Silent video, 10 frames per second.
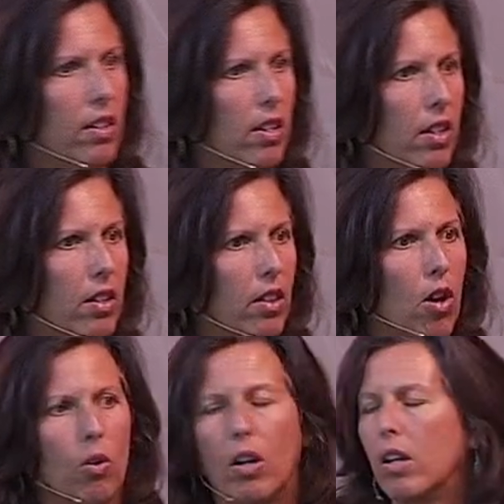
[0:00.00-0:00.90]
the
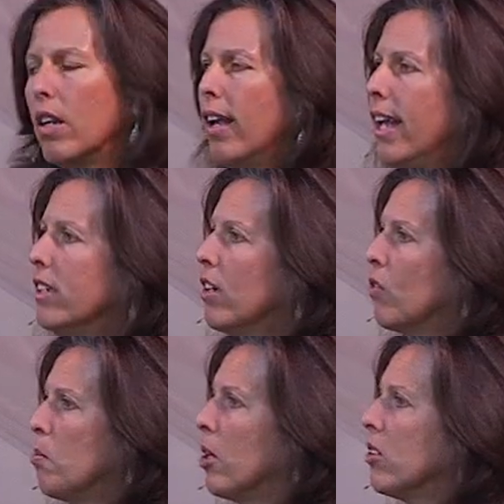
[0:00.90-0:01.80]
lower end
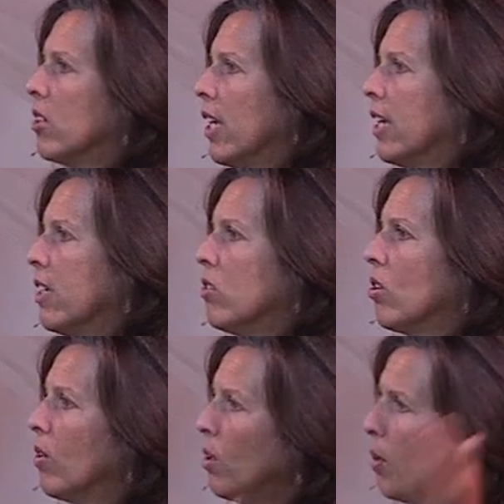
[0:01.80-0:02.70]
of the building. And
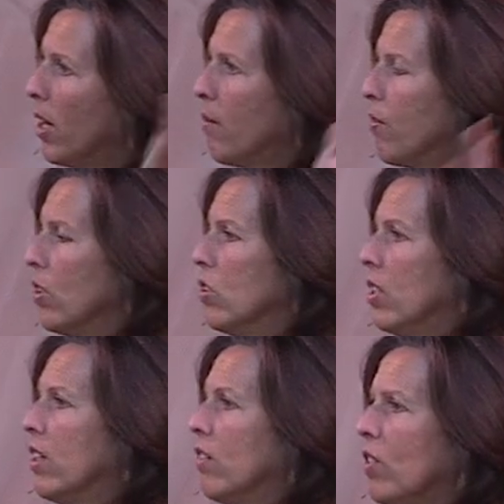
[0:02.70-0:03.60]
so he went up for his
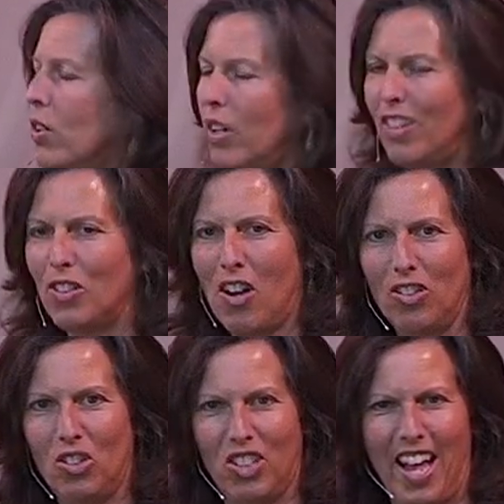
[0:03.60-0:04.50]
interview and he's
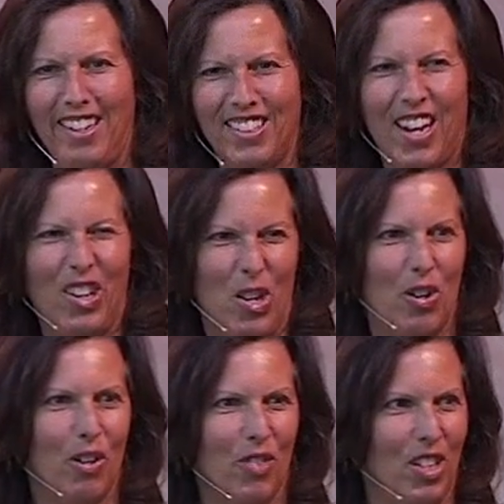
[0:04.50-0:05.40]
all set. He's kind of
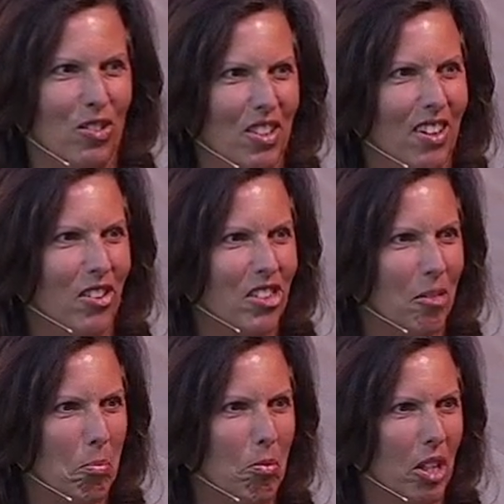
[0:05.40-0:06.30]
nervous, you know, it's
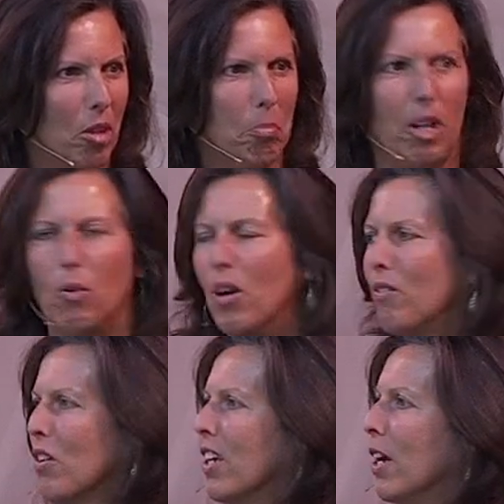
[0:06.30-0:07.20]
a really big
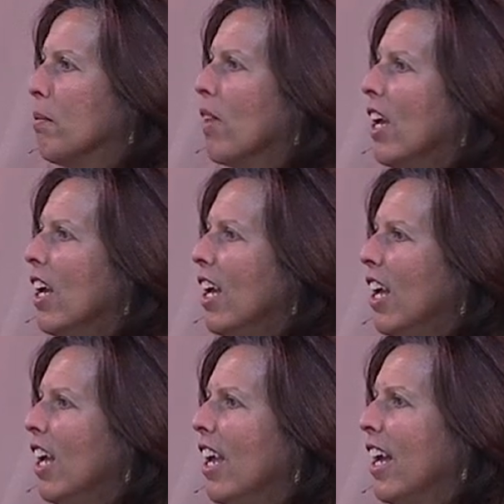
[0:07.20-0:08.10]
one for him.
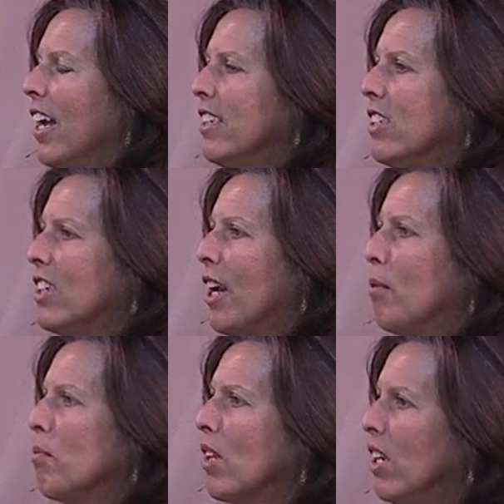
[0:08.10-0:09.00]
And
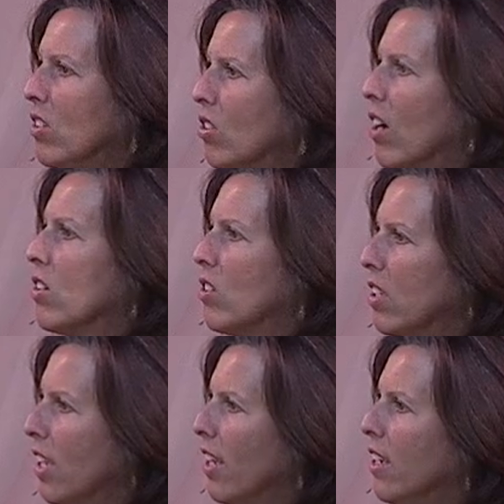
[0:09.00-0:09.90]
um, he
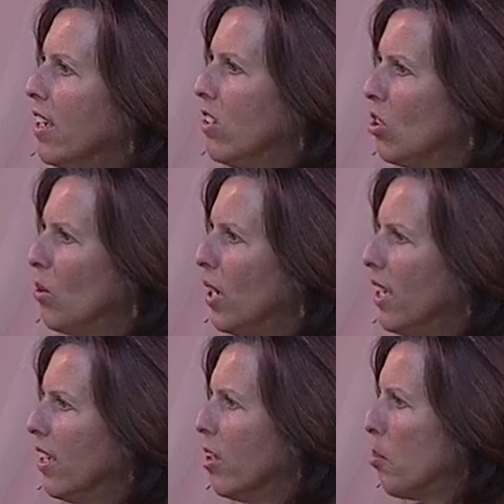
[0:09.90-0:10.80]
starts getting into
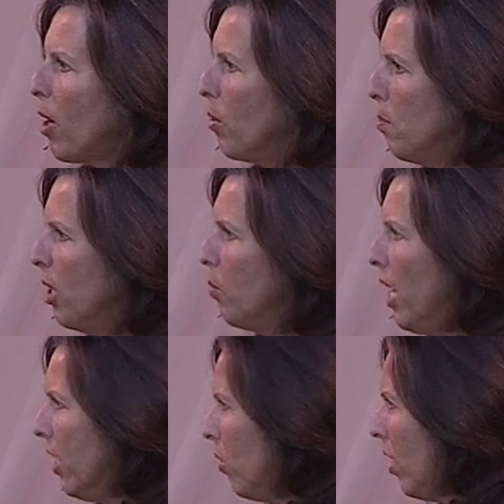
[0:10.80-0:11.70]
it, and they're about
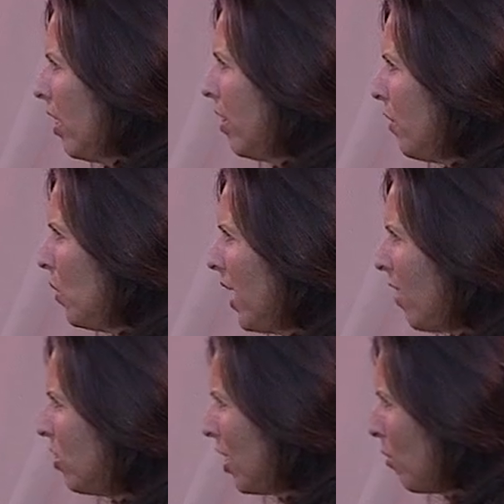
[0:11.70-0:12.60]
midway through the interview, and
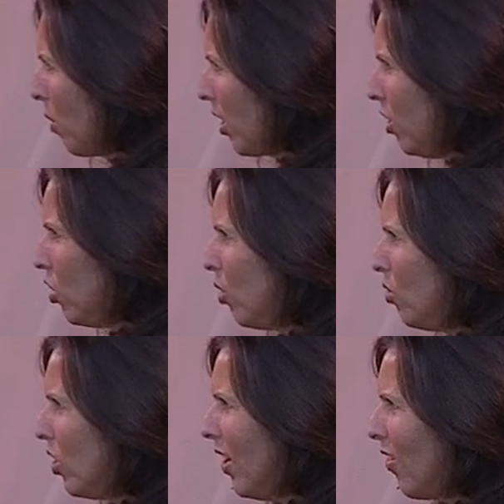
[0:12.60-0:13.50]
now it's getting really
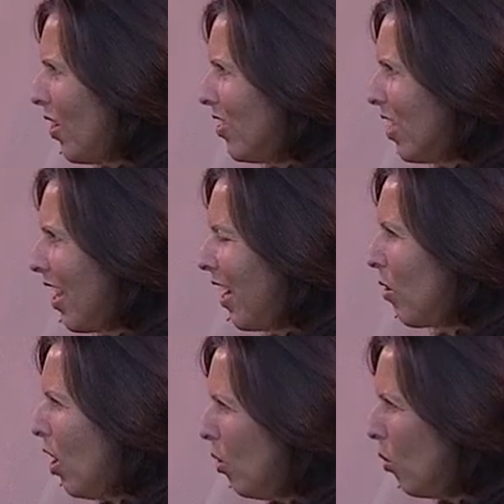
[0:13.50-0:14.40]
juicy. They're into
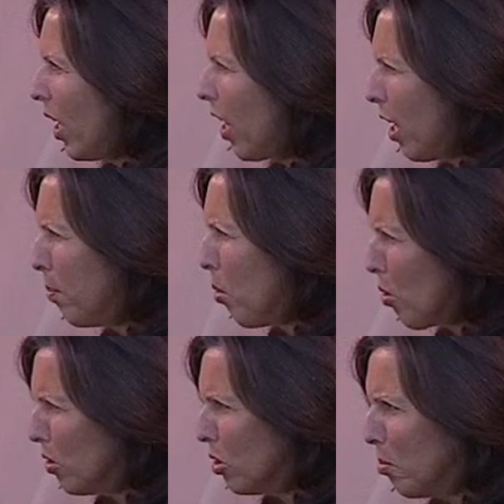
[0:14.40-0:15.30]
like really
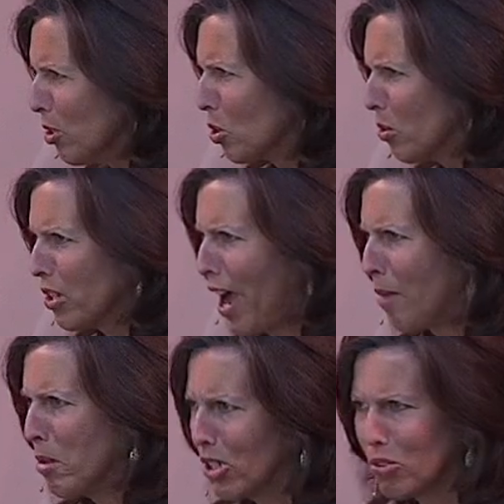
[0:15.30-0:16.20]
important spiritual
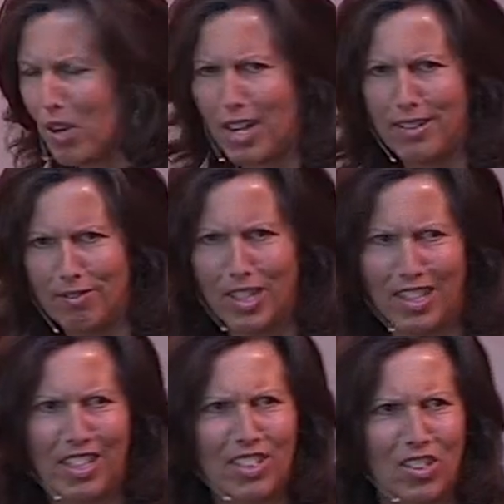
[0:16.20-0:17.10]
topics, right?
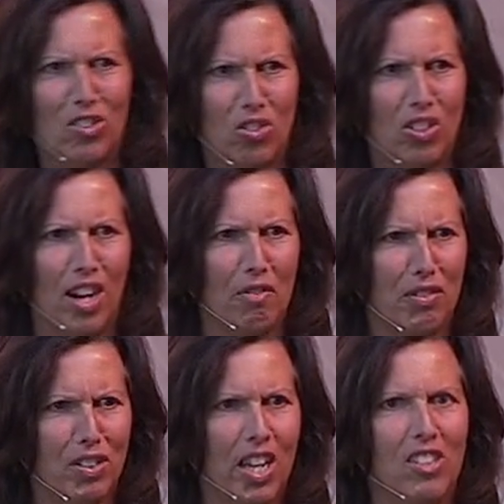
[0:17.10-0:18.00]
Really good stuff,
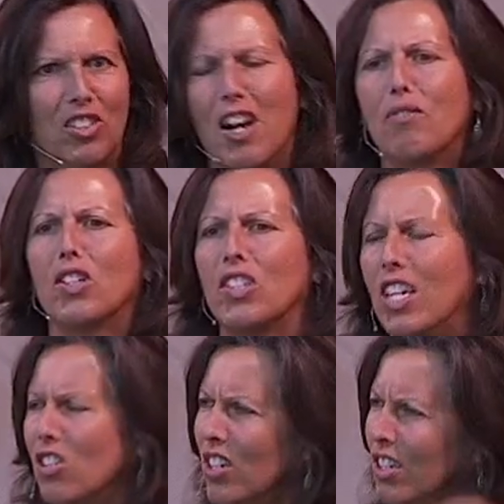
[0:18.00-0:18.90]
intense
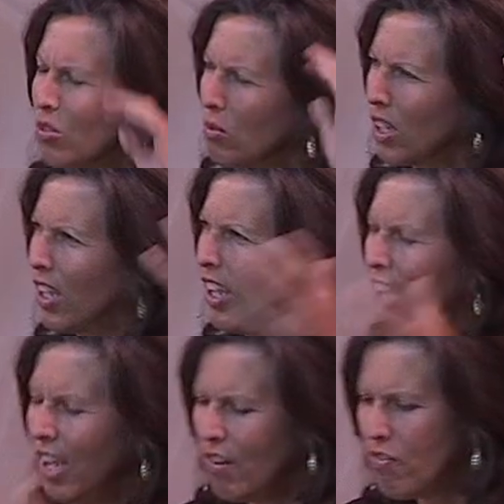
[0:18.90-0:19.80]
conversation. He's really
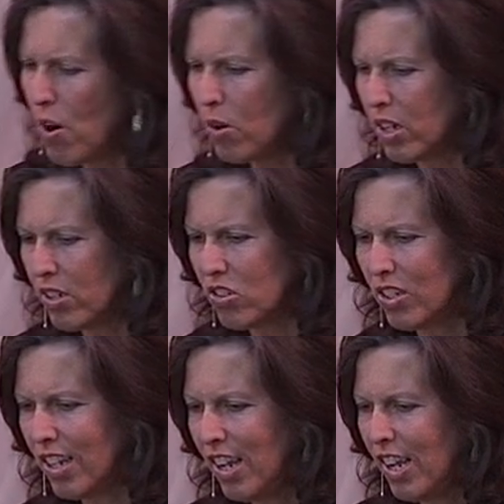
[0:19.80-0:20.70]

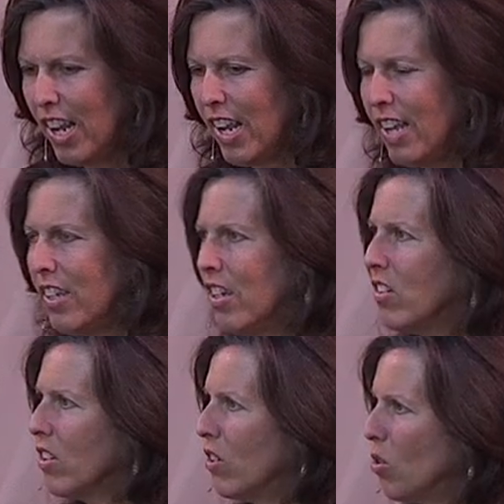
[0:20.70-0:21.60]
focused, and, and
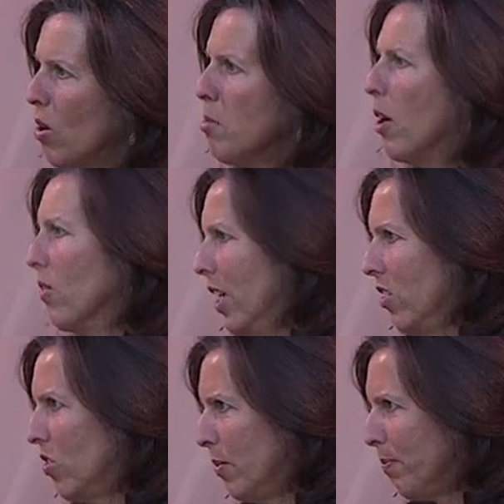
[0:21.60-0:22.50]
the doorbell
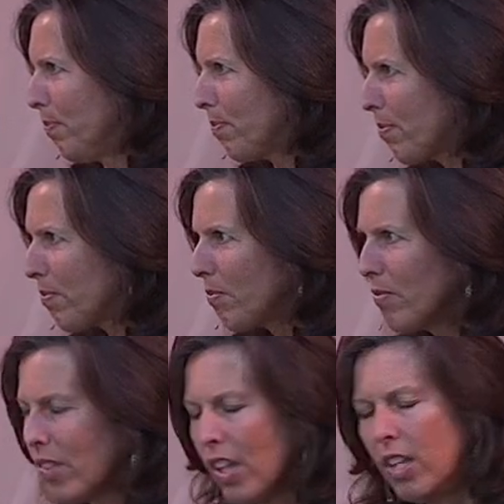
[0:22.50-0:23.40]
rings.
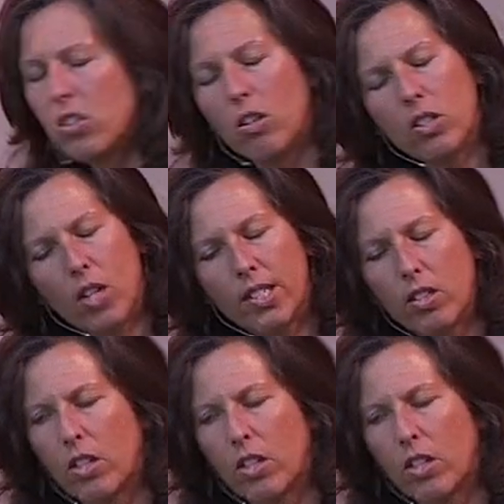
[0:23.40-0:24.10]
And so he tries to